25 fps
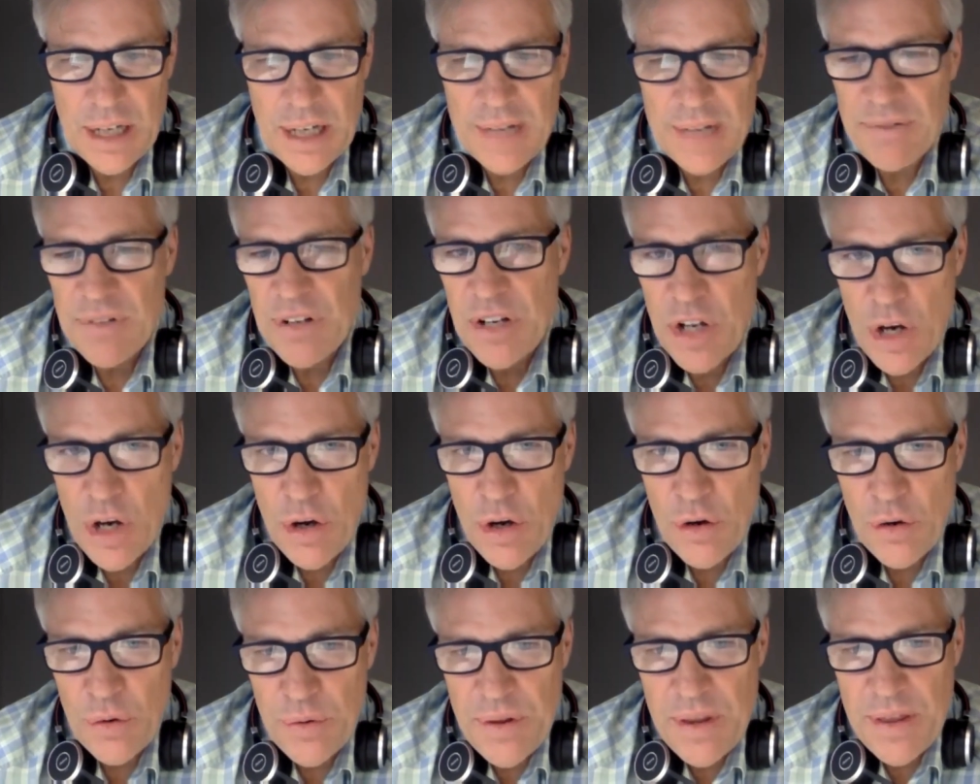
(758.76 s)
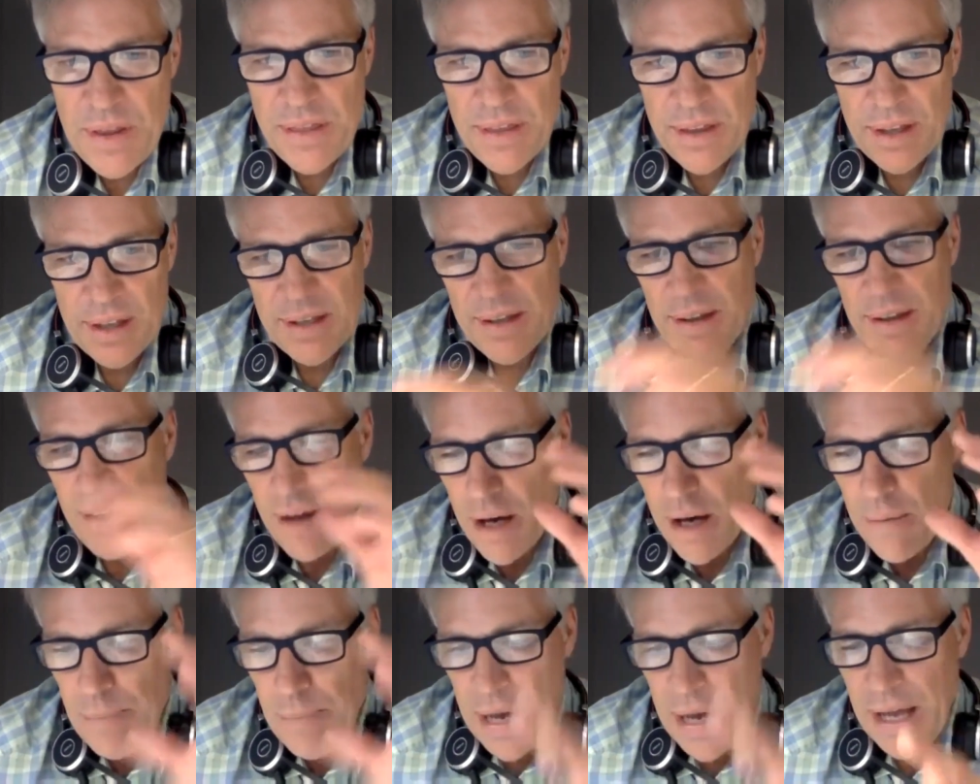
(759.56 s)
I've known
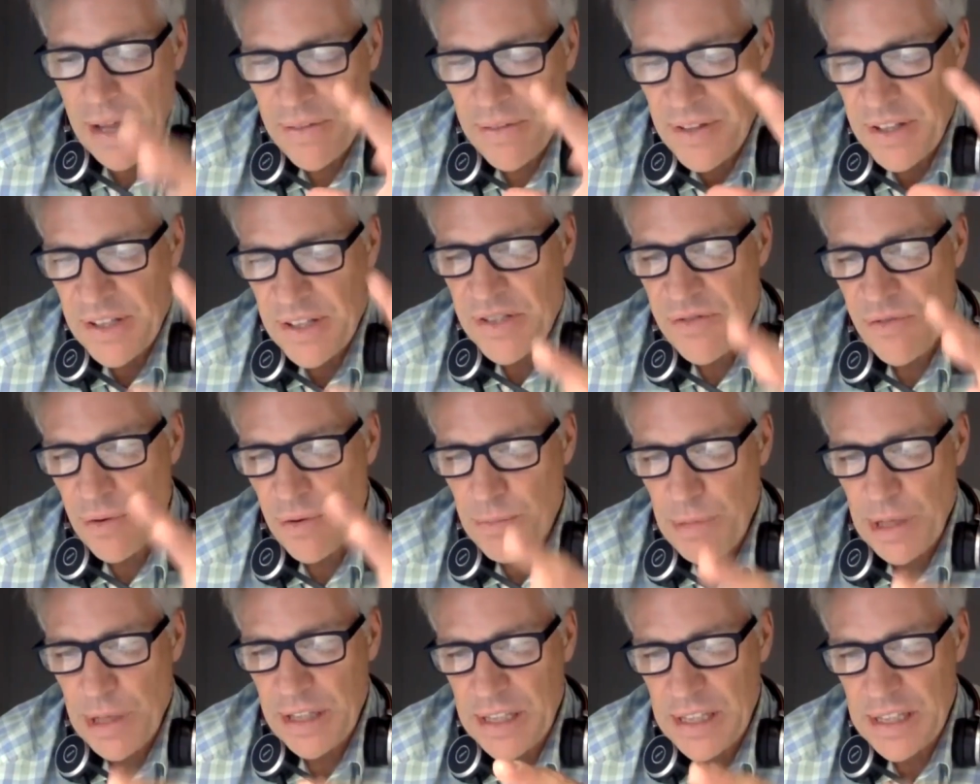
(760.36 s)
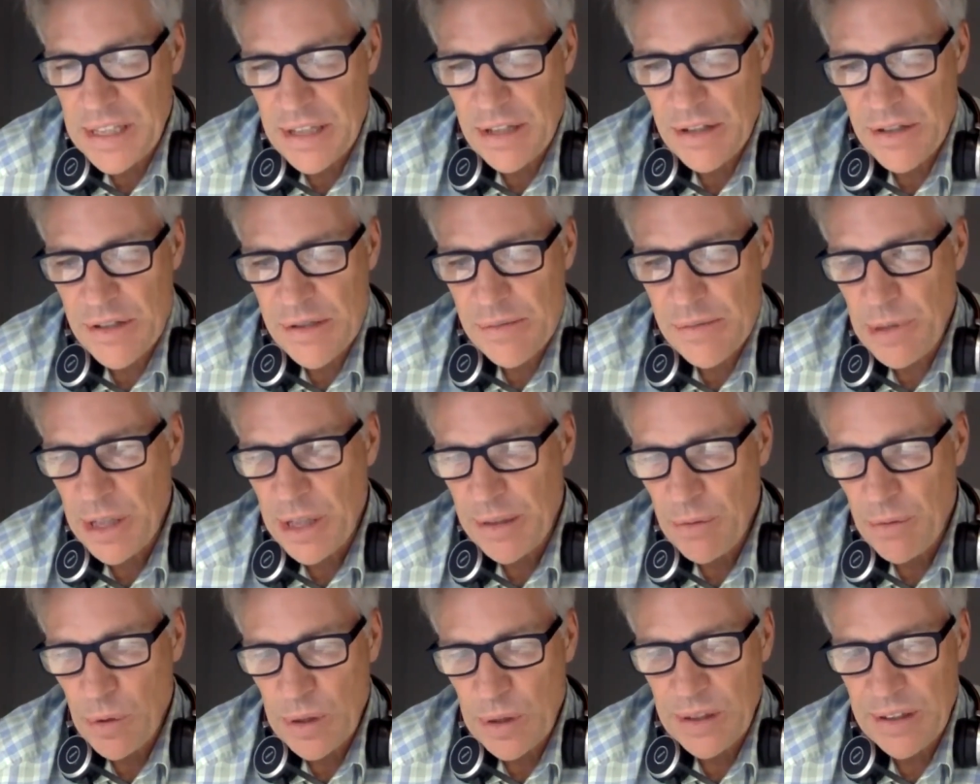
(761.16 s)
about this for many years, but
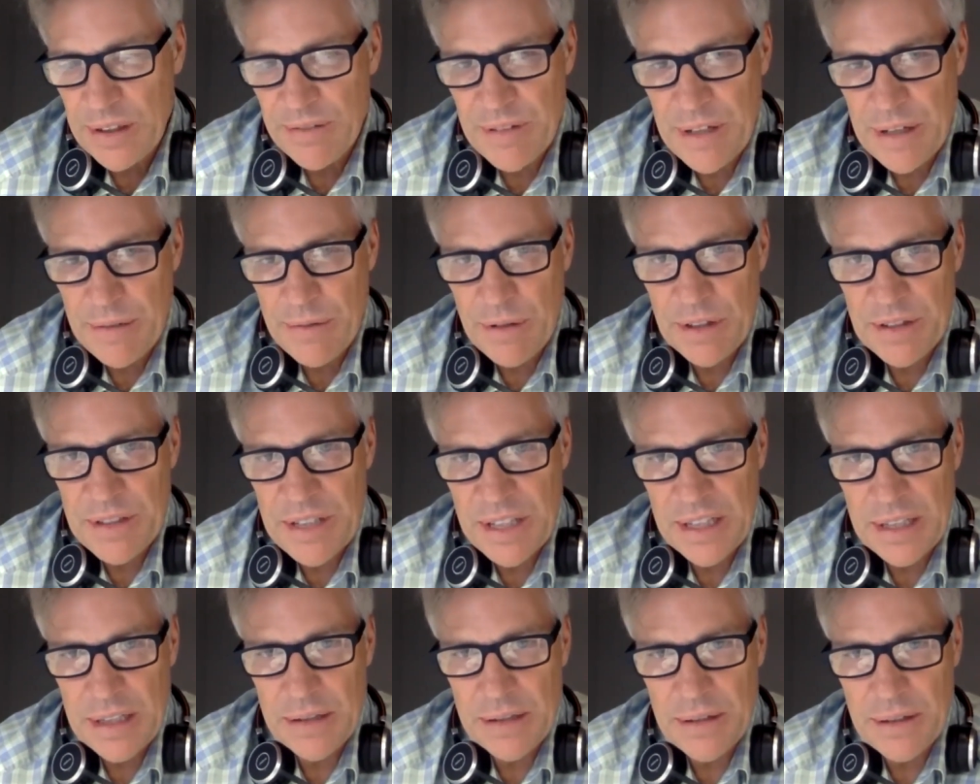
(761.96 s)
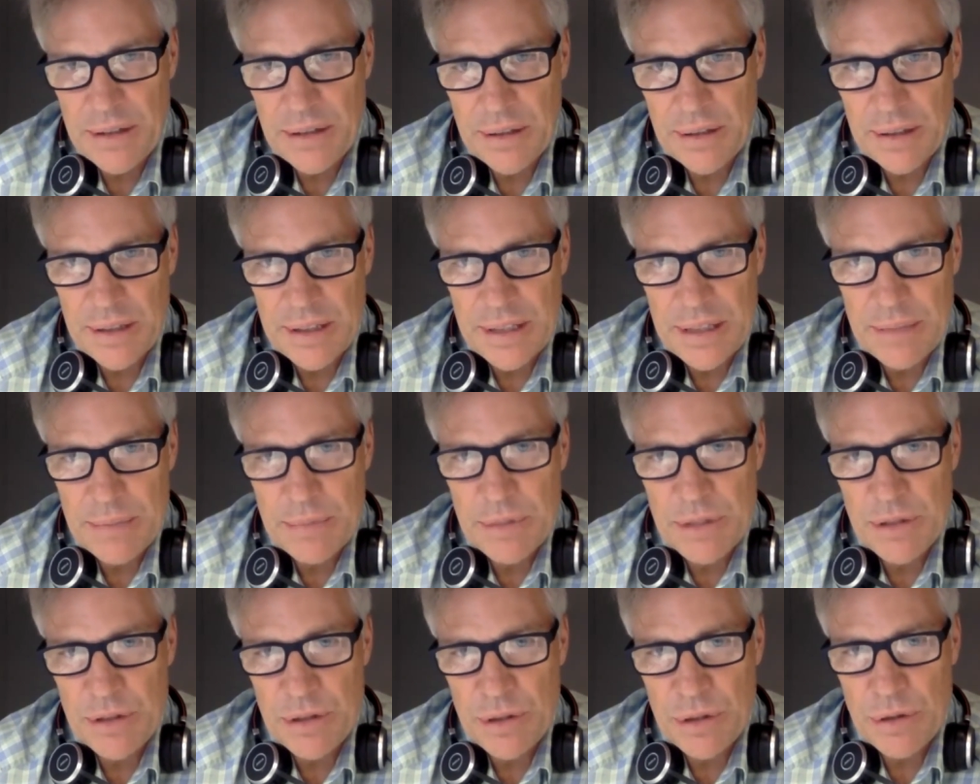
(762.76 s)
I really have never taken the leap
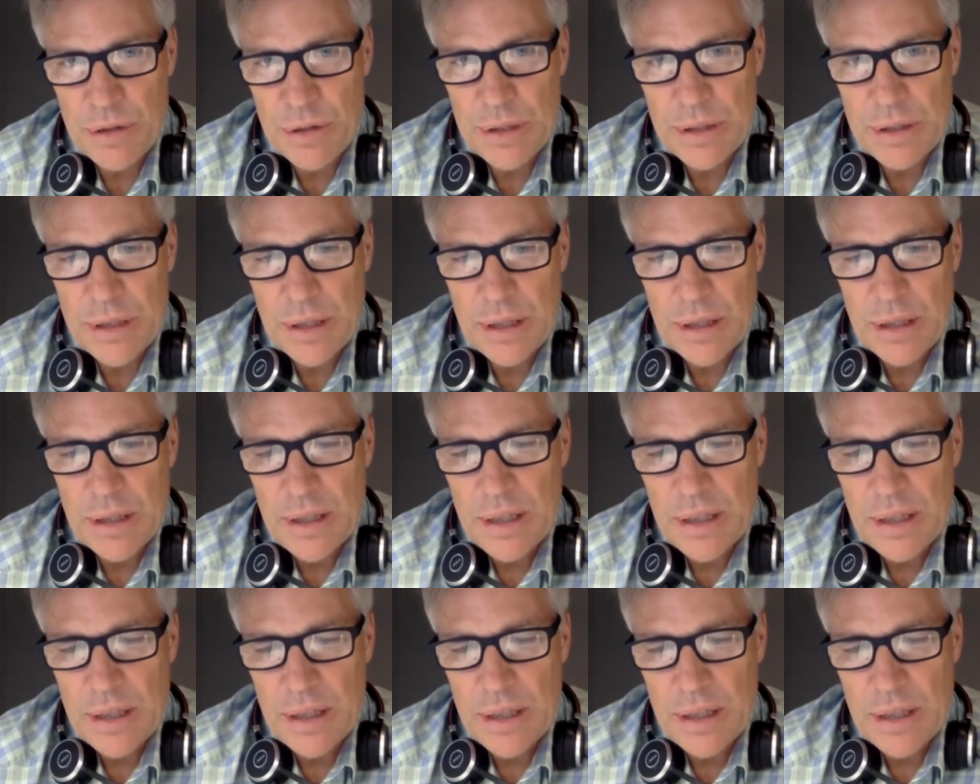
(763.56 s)
to do it.